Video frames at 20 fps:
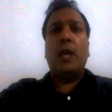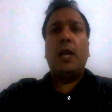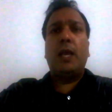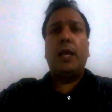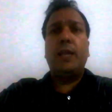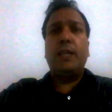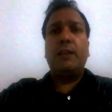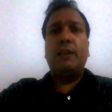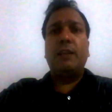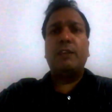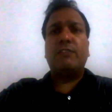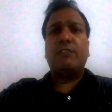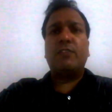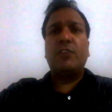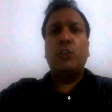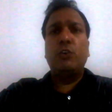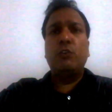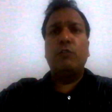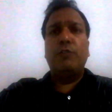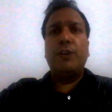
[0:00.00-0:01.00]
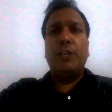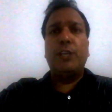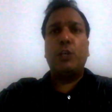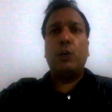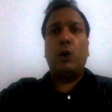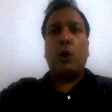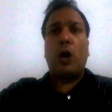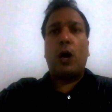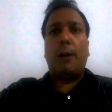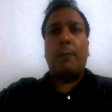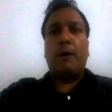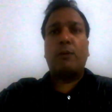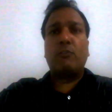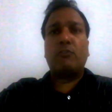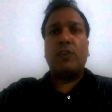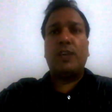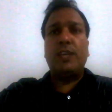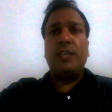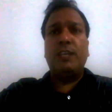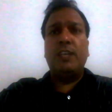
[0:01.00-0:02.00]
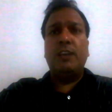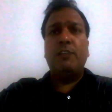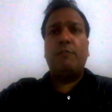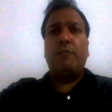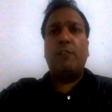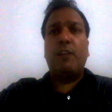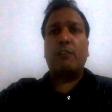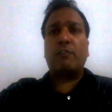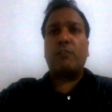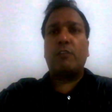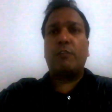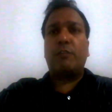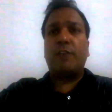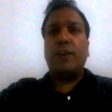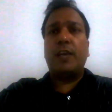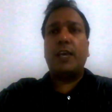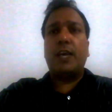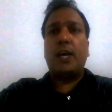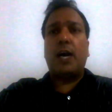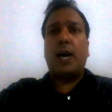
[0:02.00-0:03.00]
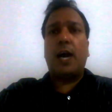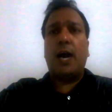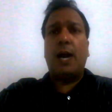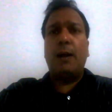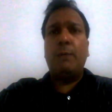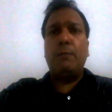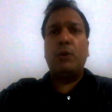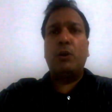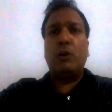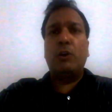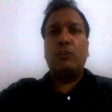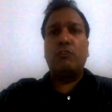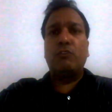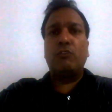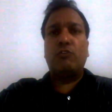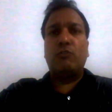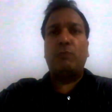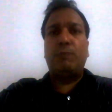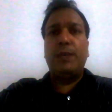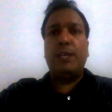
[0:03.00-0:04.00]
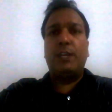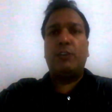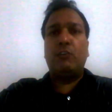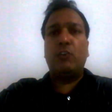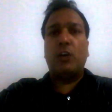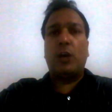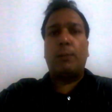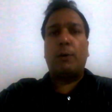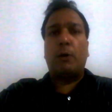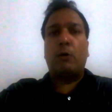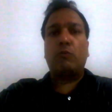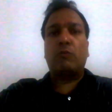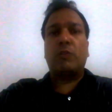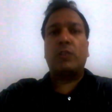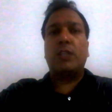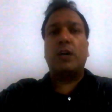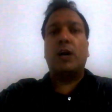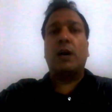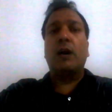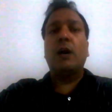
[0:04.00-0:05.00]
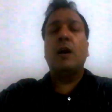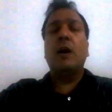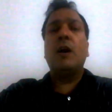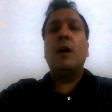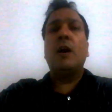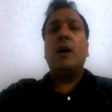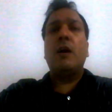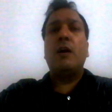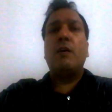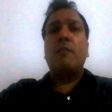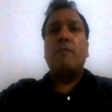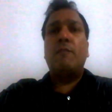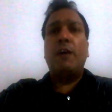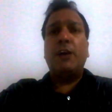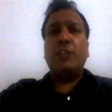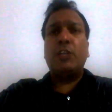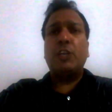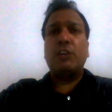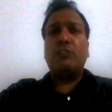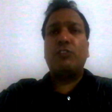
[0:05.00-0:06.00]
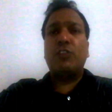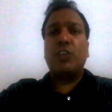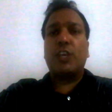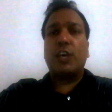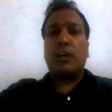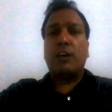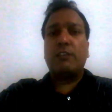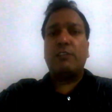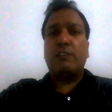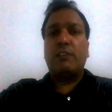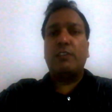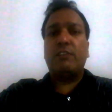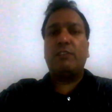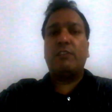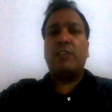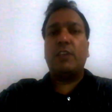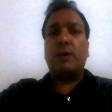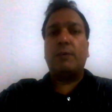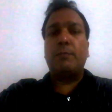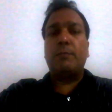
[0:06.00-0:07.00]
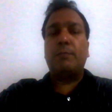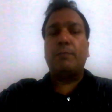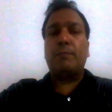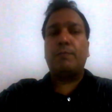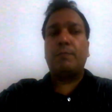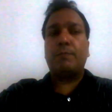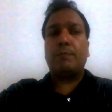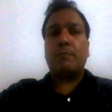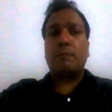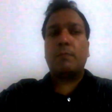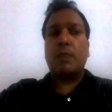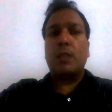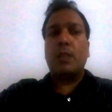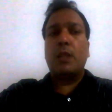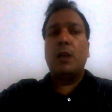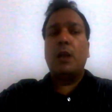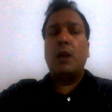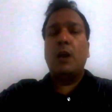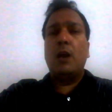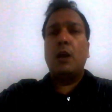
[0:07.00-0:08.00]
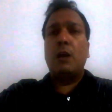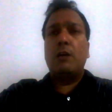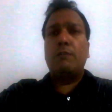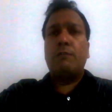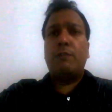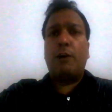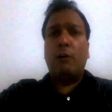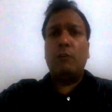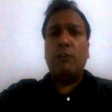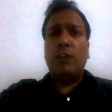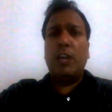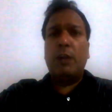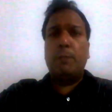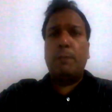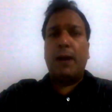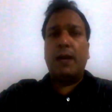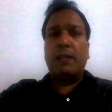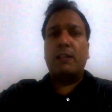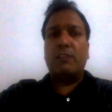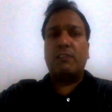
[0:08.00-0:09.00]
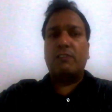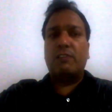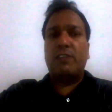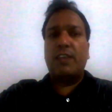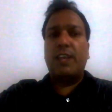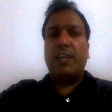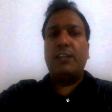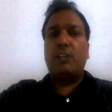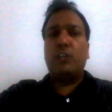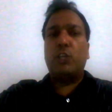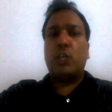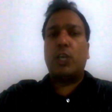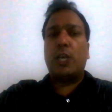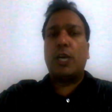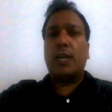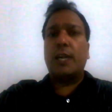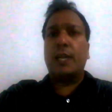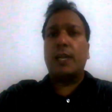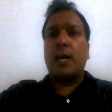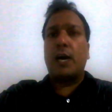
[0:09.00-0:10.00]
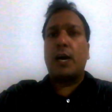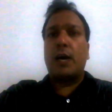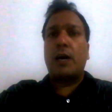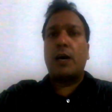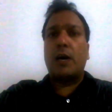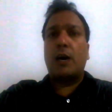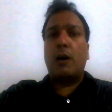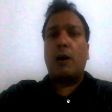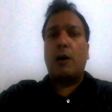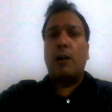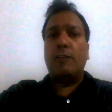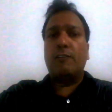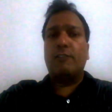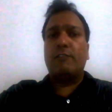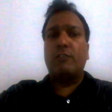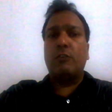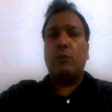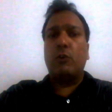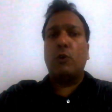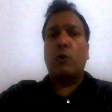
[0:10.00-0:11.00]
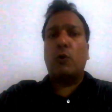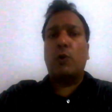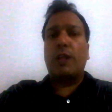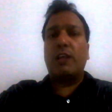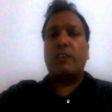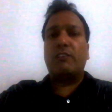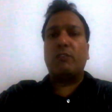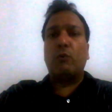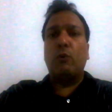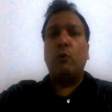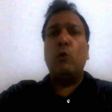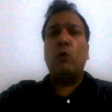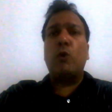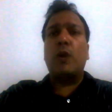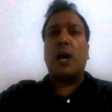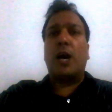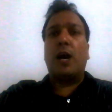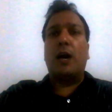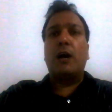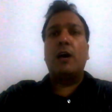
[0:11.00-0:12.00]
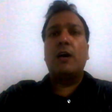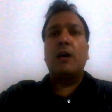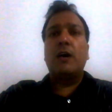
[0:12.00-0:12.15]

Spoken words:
In this new video about Indian philosophy, I am going to speak to you about the Vaisesika System, founded by the sage Kanada, also known as Uluka.